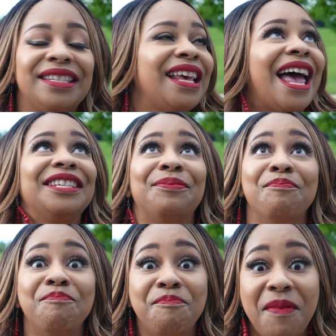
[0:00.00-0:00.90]
As
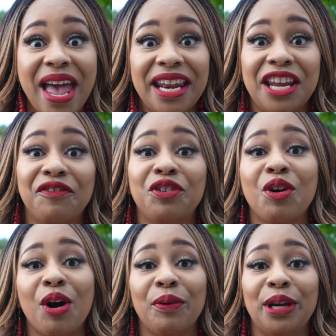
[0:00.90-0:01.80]
many of you
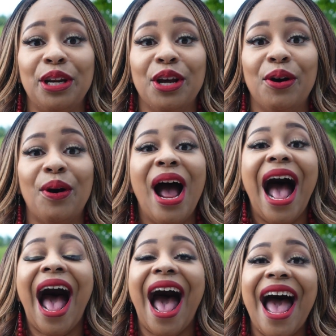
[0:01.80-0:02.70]
already know,
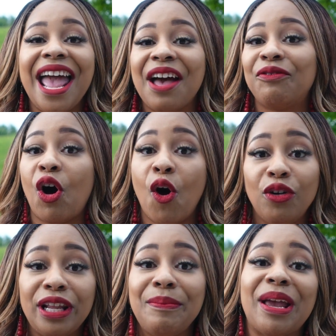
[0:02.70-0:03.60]
I have
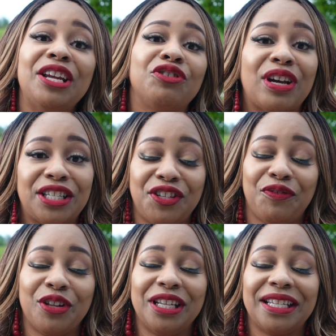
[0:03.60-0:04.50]
only made dresses
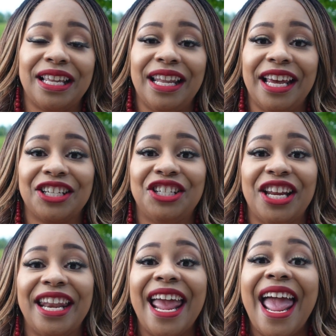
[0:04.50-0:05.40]
for this collection,